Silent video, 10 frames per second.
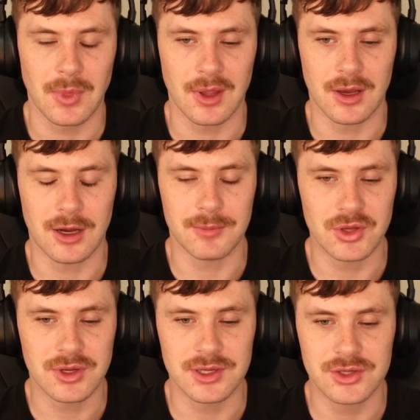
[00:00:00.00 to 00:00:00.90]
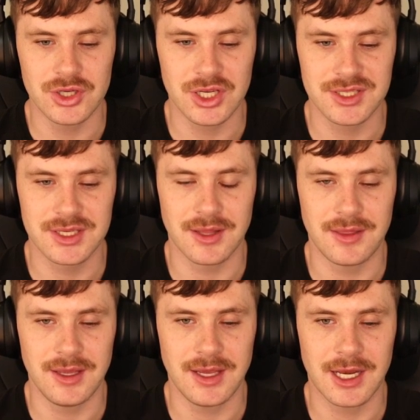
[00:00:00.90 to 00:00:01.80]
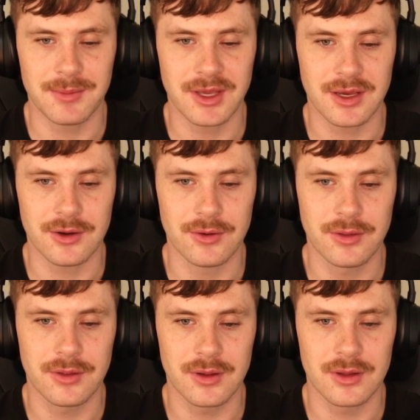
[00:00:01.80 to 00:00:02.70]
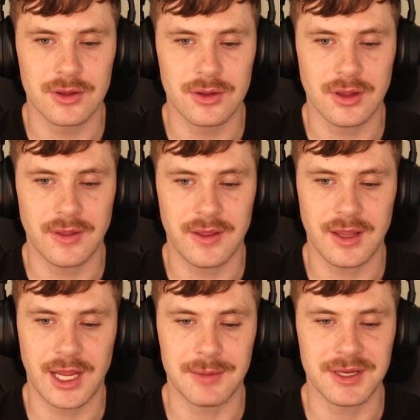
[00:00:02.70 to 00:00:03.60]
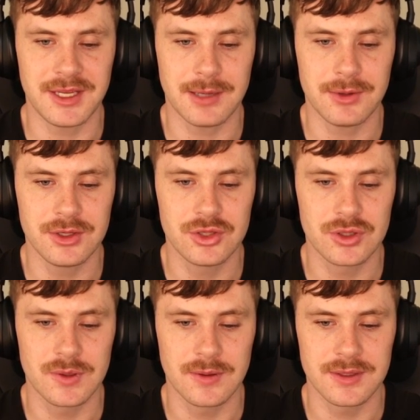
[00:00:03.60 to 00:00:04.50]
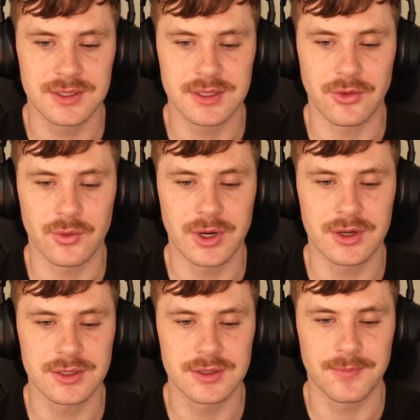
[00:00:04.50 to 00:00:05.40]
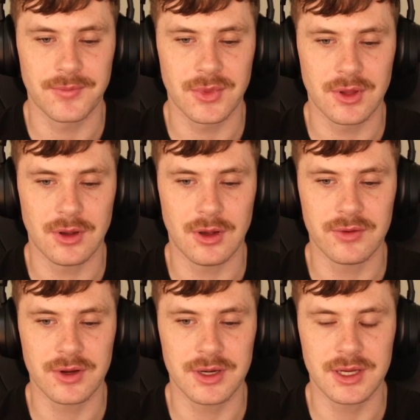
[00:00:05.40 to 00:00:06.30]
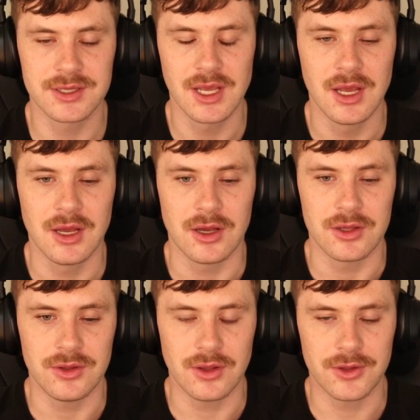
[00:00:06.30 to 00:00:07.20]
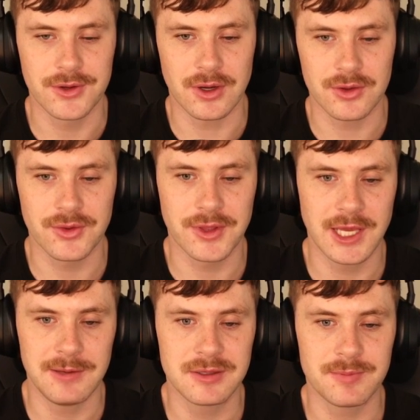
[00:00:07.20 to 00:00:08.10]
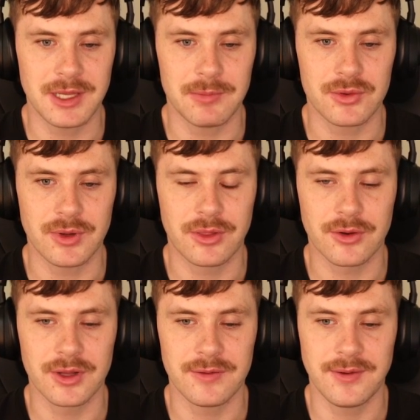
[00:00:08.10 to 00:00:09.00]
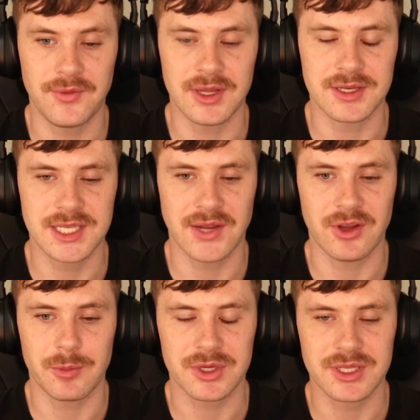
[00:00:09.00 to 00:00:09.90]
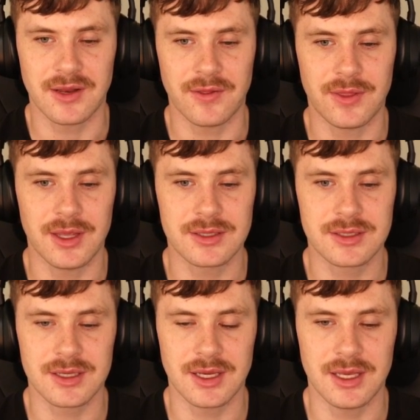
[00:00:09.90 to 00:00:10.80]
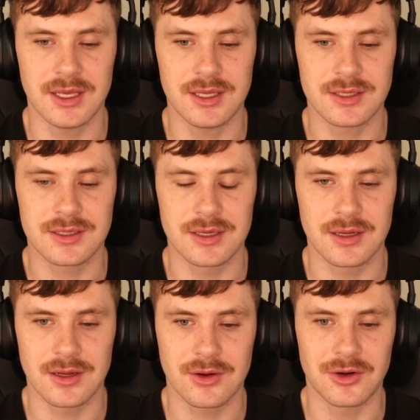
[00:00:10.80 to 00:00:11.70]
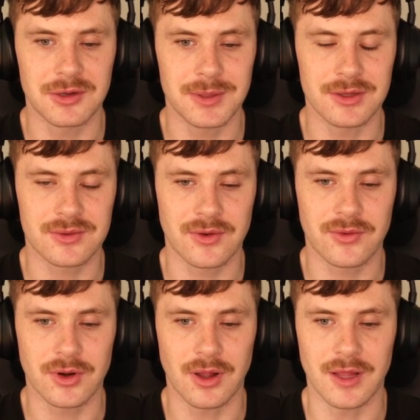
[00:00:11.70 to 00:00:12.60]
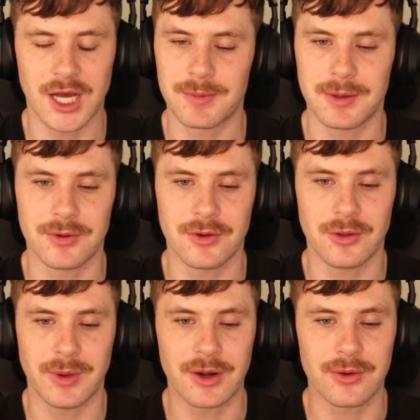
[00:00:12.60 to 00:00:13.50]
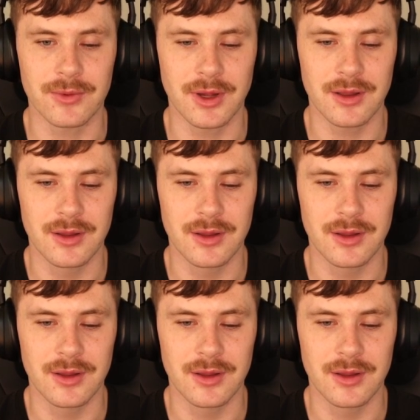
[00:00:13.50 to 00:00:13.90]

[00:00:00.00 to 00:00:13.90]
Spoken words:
You can adjust the enemy health, enemy damage, stealth awareness, all very nice. You can alter the game speed between 30, 50, and 70%. This is going to be useful for a lot of people, no matter what